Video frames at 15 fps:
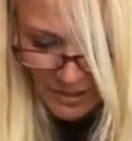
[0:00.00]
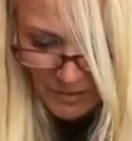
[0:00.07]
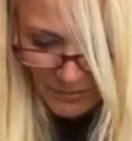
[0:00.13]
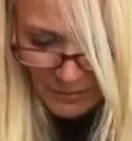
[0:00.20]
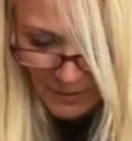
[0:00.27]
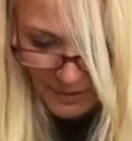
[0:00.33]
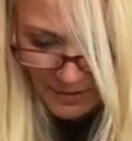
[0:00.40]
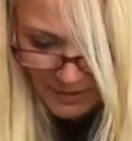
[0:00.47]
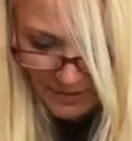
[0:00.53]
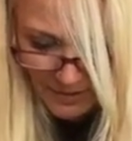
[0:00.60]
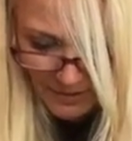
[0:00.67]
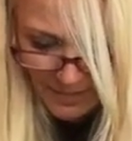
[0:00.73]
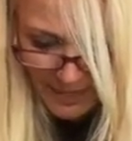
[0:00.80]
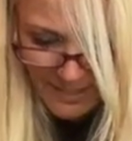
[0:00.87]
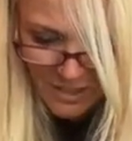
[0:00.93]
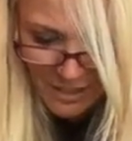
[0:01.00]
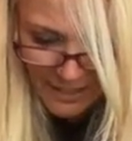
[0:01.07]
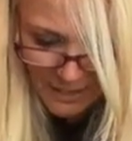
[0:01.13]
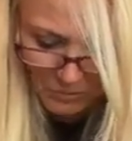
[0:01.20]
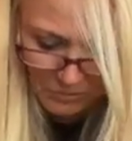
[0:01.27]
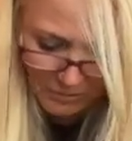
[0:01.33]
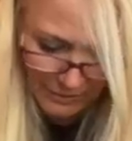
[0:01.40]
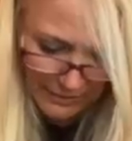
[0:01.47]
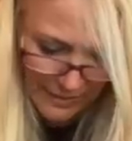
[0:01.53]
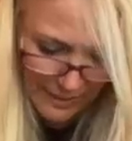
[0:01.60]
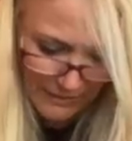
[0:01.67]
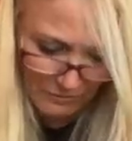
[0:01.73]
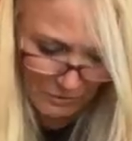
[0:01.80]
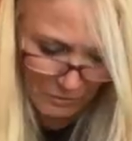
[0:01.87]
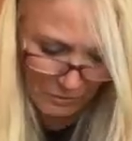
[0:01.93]
older in life, you realize
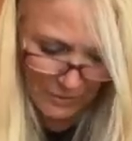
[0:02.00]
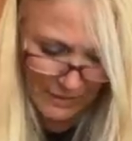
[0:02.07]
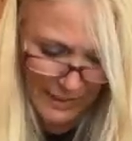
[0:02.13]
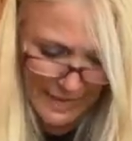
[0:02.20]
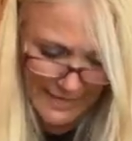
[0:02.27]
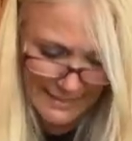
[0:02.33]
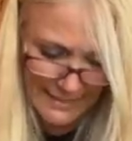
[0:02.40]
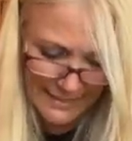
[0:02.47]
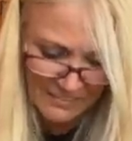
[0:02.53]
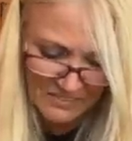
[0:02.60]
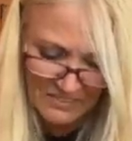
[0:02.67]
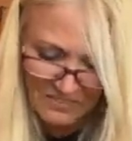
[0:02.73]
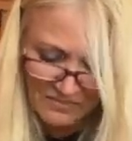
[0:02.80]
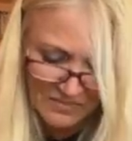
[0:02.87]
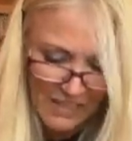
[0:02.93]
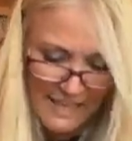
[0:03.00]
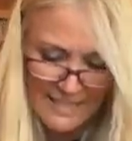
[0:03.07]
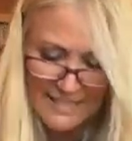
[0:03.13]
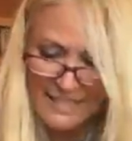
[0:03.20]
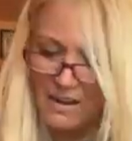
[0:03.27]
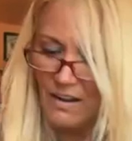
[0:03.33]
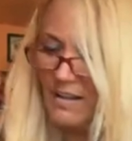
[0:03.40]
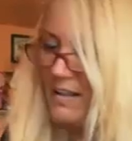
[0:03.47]
it's not the gifts that matter,